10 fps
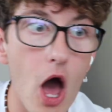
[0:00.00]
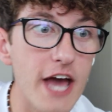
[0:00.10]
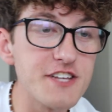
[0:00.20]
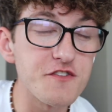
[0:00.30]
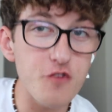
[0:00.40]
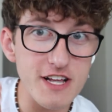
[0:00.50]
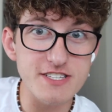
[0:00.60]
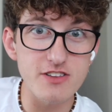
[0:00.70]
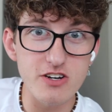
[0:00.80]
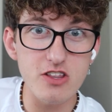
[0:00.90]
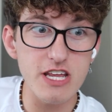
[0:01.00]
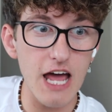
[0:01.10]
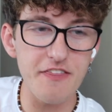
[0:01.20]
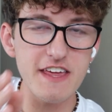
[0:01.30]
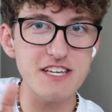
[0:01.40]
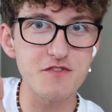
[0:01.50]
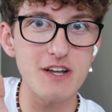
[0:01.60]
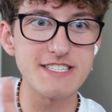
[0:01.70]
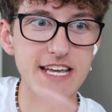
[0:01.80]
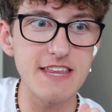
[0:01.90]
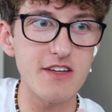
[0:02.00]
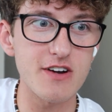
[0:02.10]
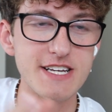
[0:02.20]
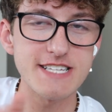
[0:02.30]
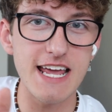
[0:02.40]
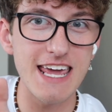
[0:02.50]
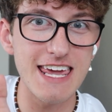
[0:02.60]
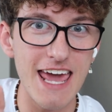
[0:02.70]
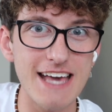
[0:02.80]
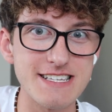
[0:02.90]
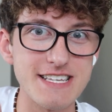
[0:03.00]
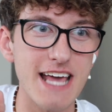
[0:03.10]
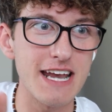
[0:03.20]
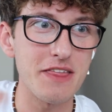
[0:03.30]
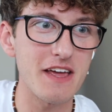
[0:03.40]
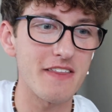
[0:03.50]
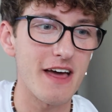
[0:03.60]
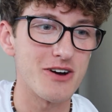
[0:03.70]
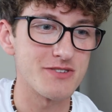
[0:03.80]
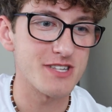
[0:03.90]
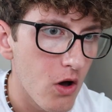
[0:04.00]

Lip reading: His friend's literally, I think his friend's in there and he's saying he can't see anything in the house.